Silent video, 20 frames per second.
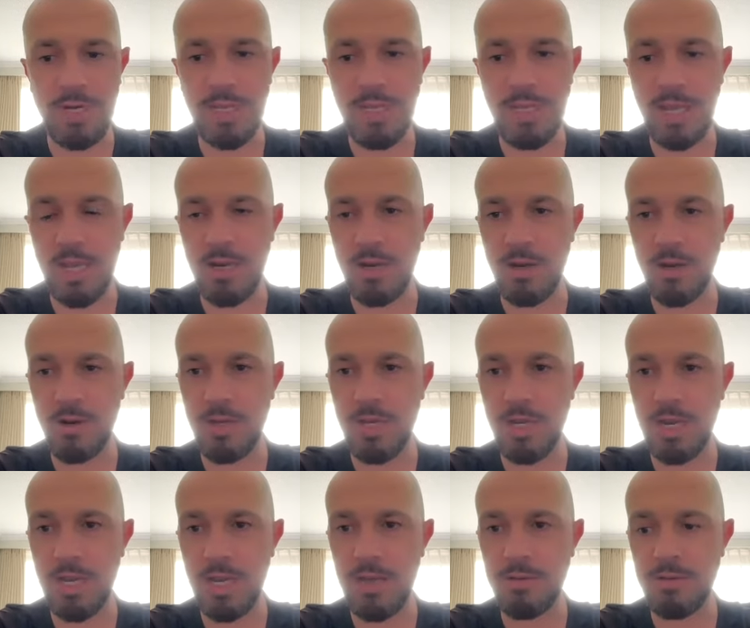really keen at
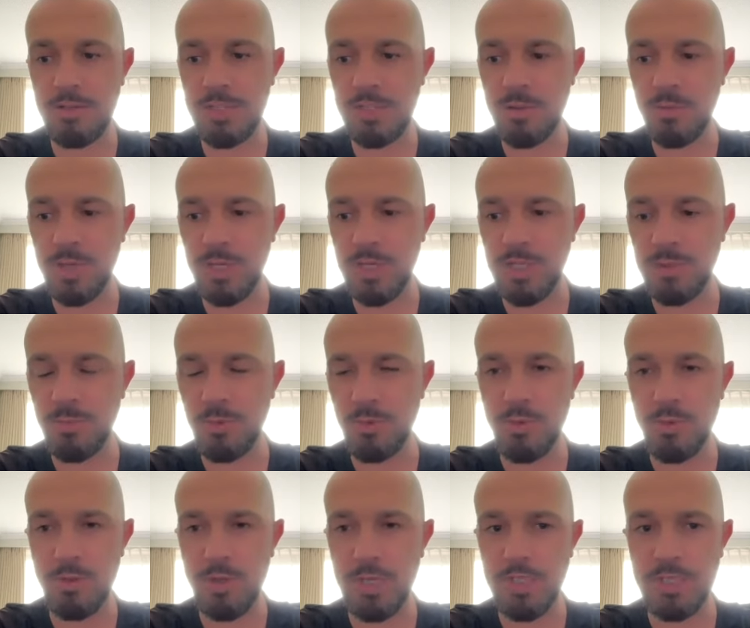looking at. And so we explored
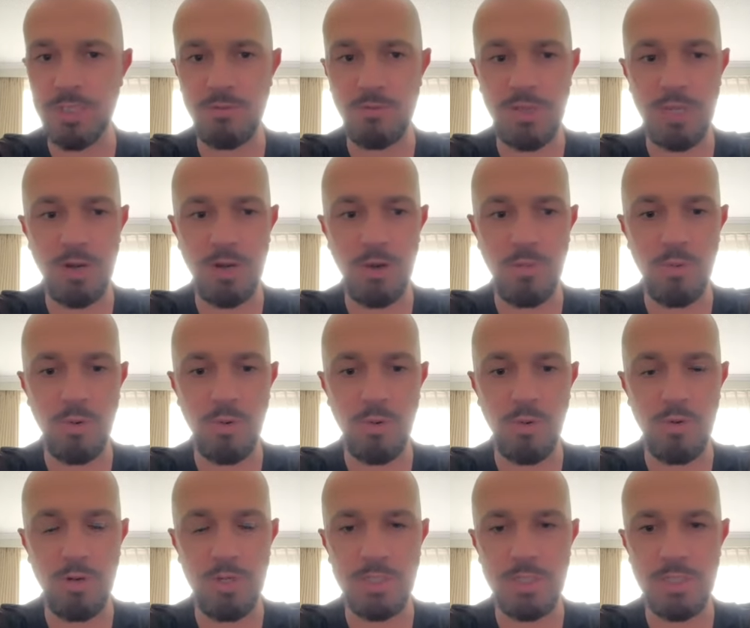these three a lot more,
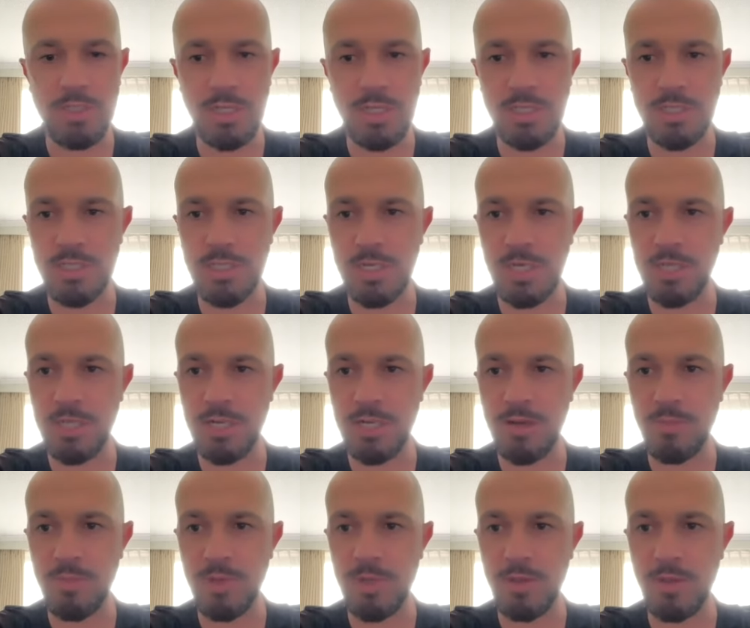and she ended up
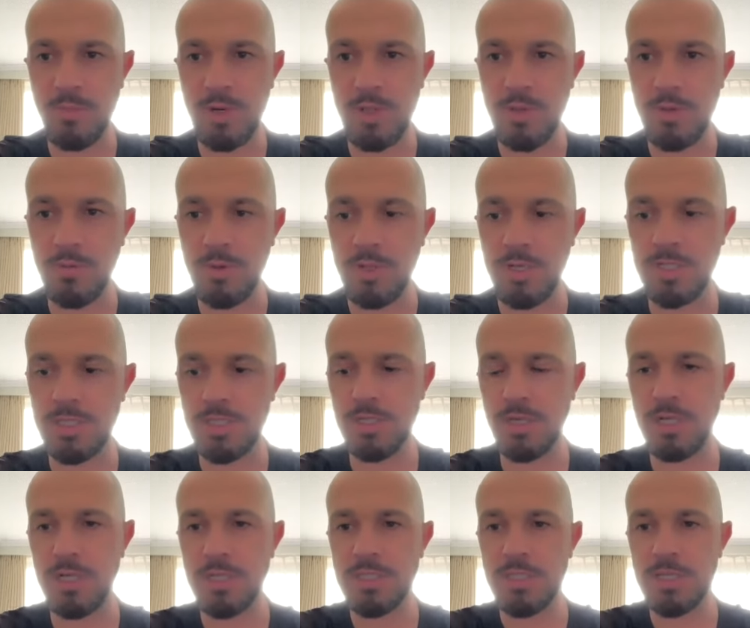being the one that we
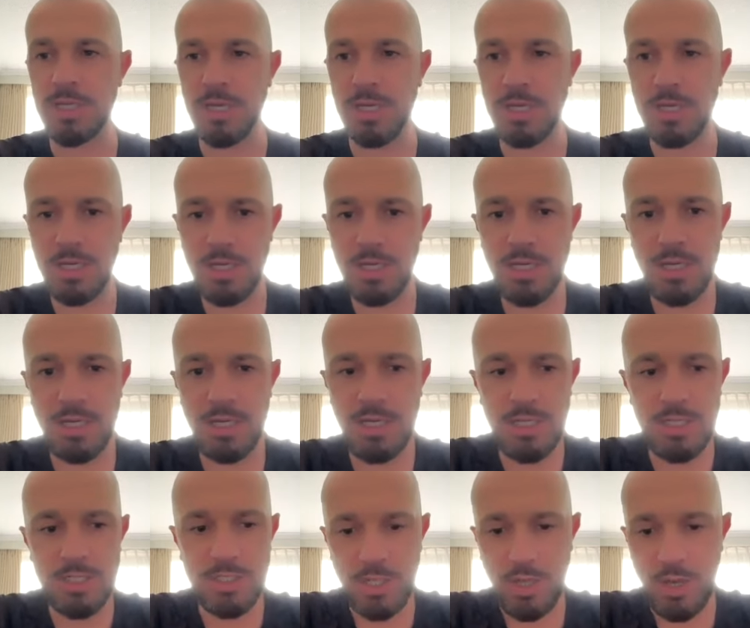decided
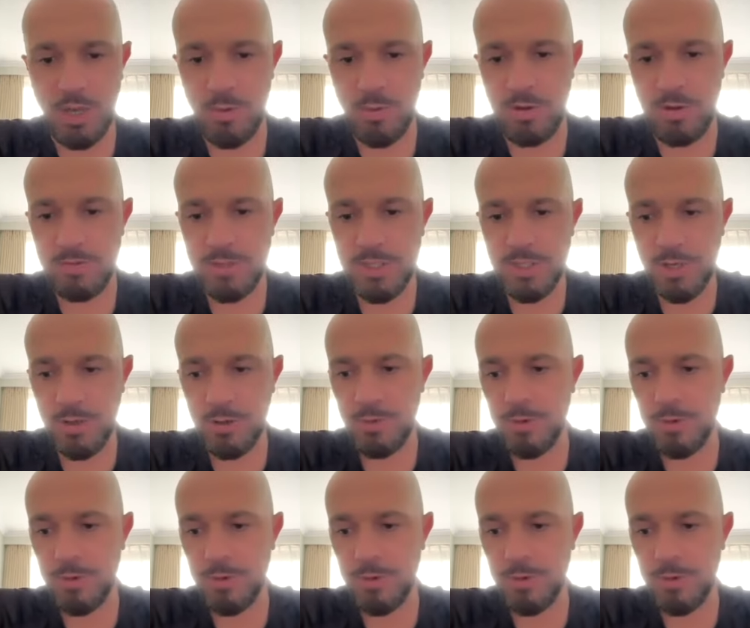to go with.